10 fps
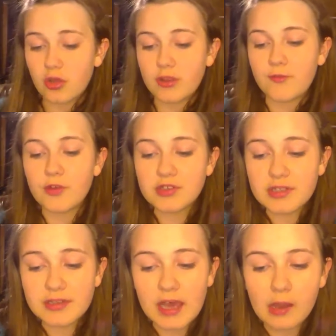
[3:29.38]
So the
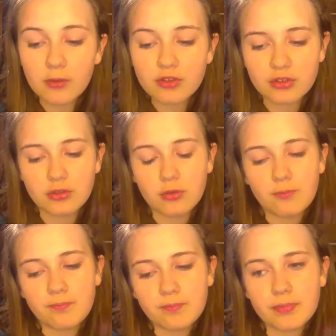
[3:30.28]
first thing that I will
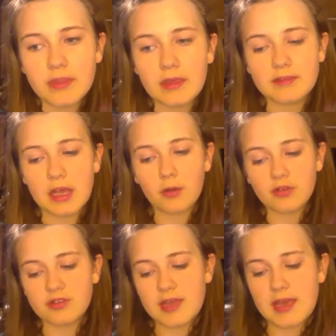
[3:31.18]
do is I
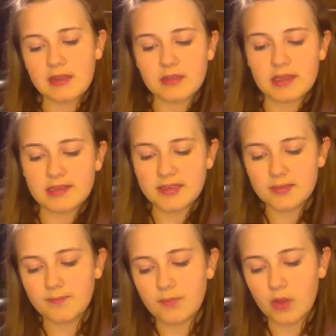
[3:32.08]
will just take this
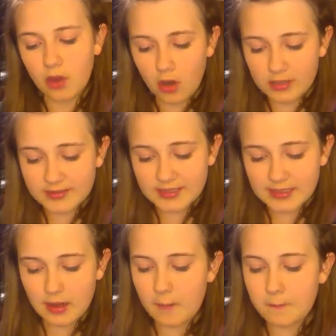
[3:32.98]

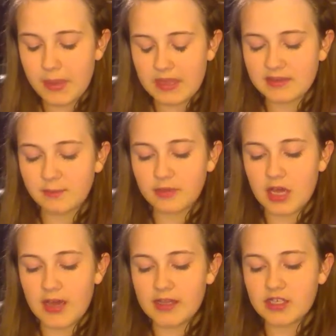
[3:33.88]
Artisan Baked
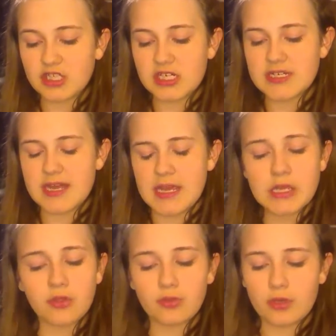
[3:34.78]
Blush in
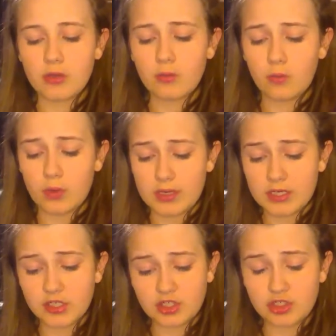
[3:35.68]

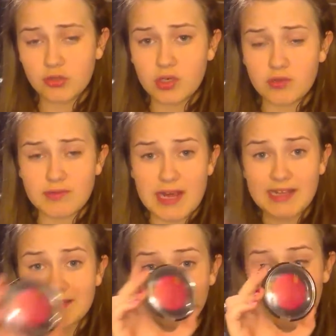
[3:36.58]
8312 or
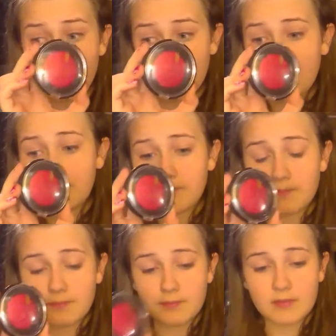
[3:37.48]
Raspberry,
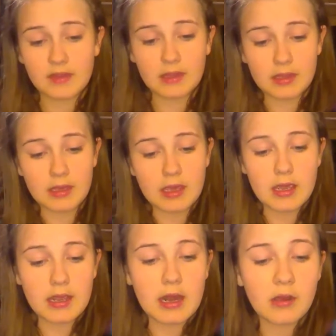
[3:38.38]

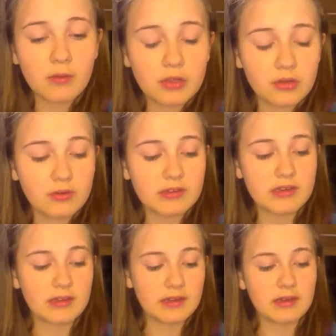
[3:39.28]
and I will
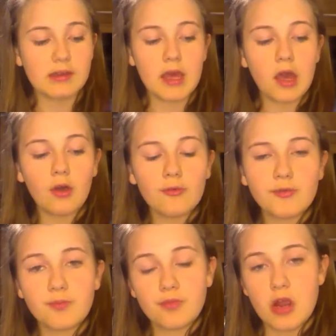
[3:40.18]
use the
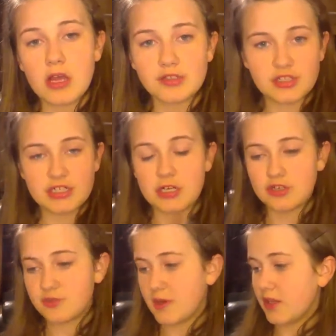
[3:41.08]
e.l.f. brush, and
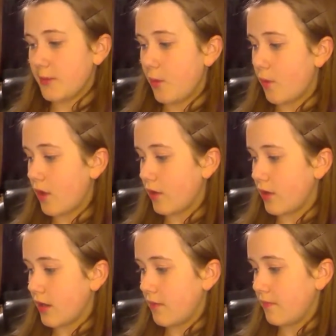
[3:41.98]
I'll just spray a little bit of
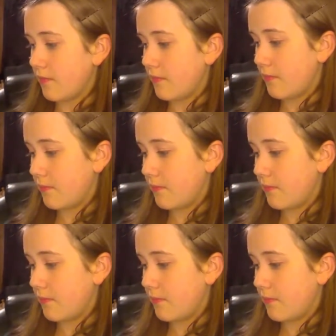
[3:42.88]
water on it.